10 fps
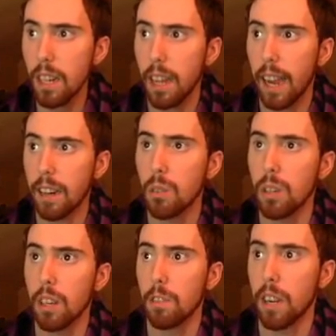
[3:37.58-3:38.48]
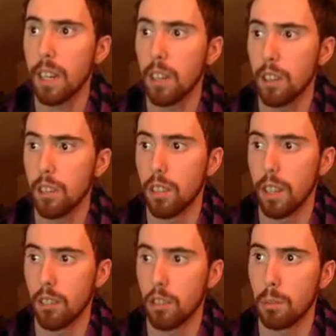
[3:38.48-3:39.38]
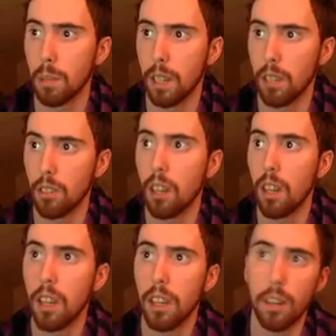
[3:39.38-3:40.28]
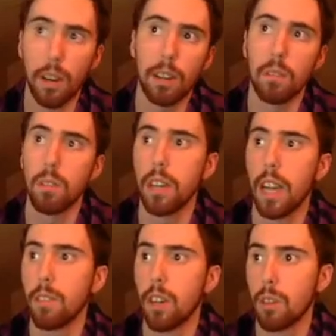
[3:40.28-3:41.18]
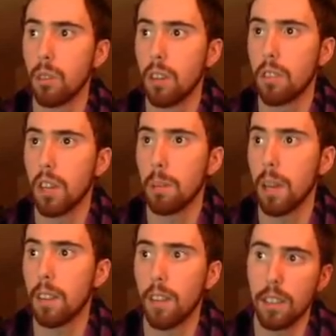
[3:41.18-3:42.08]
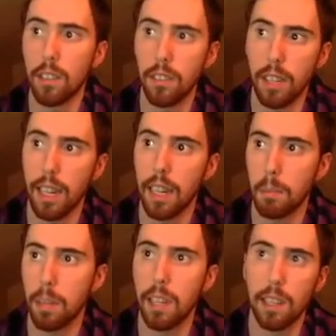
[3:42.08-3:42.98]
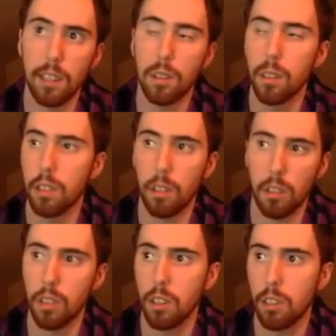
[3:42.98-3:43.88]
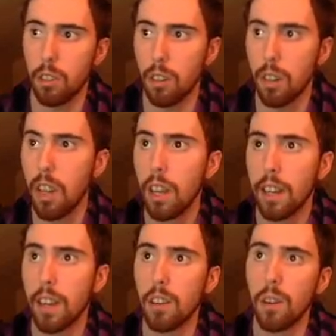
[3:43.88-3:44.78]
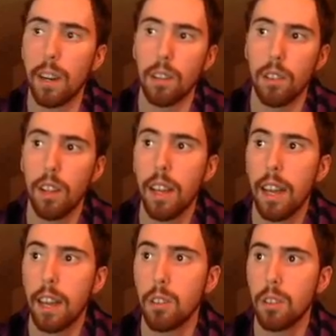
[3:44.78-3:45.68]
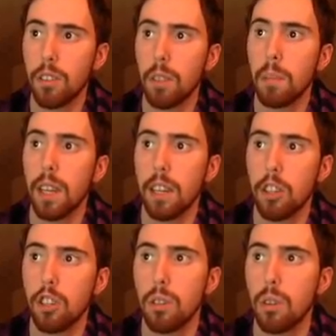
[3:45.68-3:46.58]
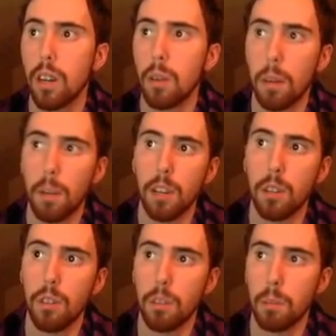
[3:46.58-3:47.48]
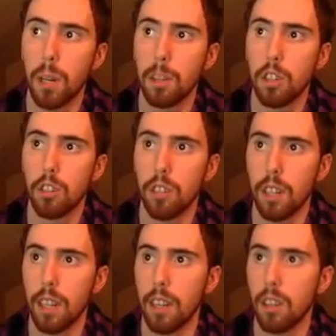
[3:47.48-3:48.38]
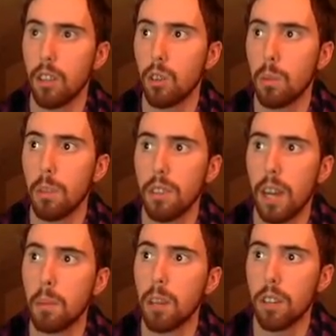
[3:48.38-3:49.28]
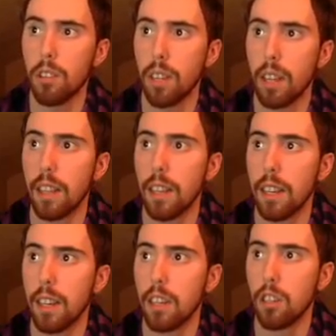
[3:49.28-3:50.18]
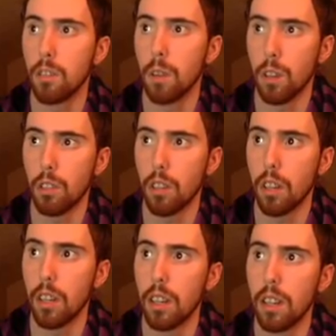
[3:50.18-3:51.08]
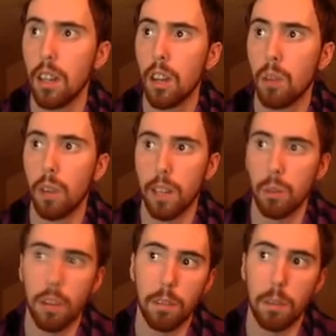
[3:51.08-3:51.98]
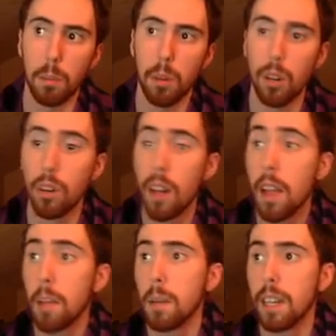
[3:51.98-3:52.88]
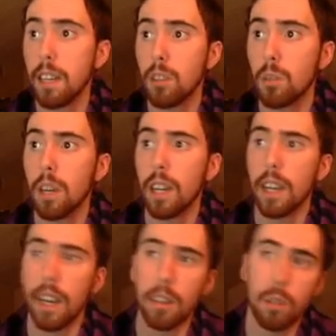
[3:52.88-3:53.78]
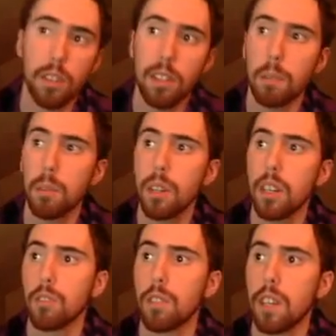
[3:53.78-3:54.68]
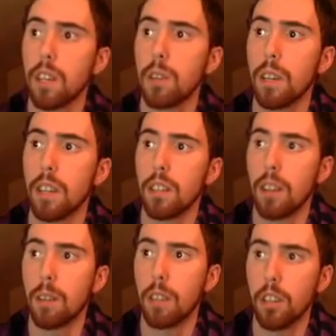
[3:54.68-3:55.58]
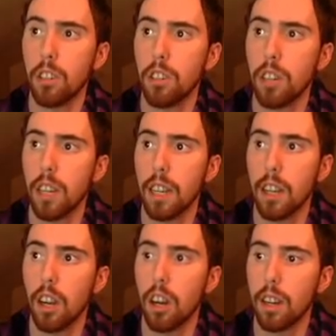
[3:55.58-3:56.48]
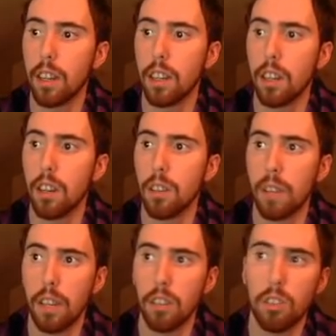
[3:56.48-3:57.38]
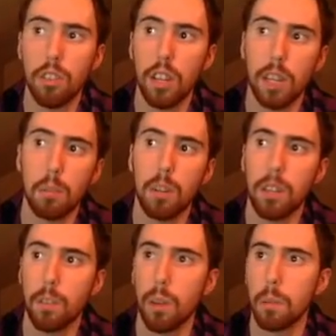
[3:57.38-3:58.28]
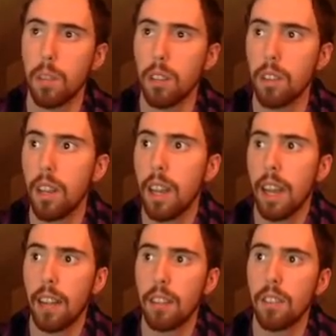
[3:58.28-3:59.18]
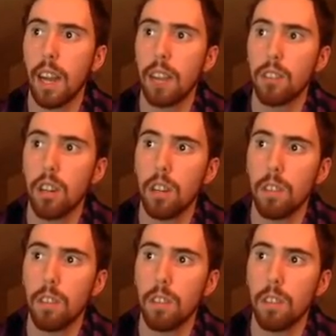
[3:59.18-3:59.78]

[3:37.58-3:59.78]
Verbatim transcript: aggroing and fighting all these things just because, you know, I don't really have a lot of cooldowns up and I've got this lead hitting me and, you know, et cetera, et cetera, et cetera. Got low health. And so this can be an issue. Uh, what I'm going to do is I'm pretty much just going to kill the normal Talbuks and then uh, just focus on uh, running away from the bull. But either way, uh, the reason I'm doing this video is I was actually looking on, uh, like, it's just a couple of different websites, and I saw a